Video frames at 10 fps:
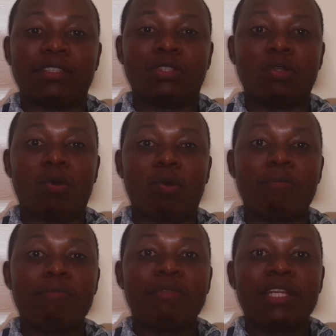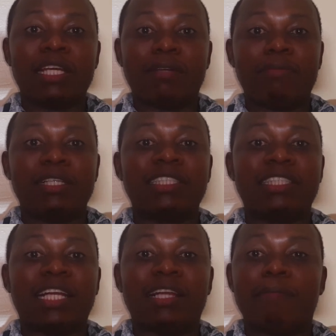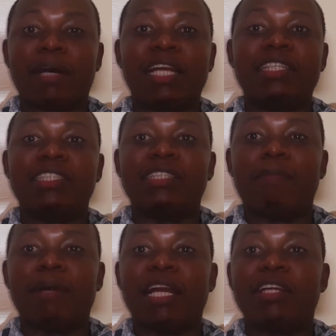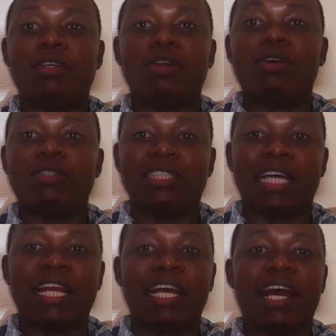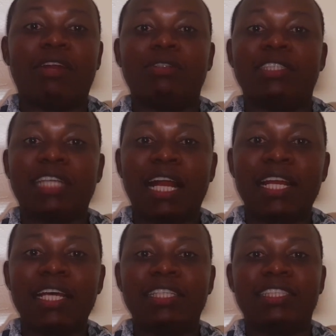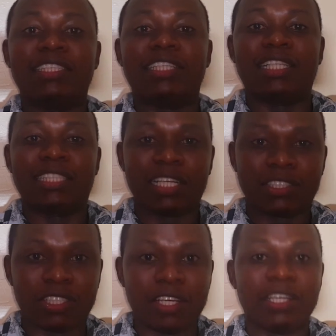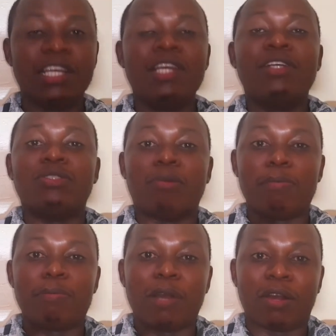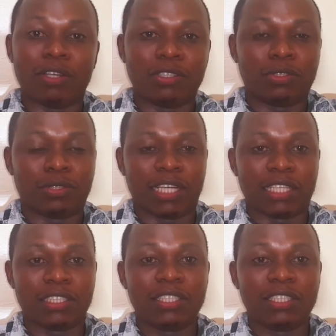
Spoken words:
So it means that the parent is a parent only on Sunday. And on Sunday, it is a church day. So people are going to church.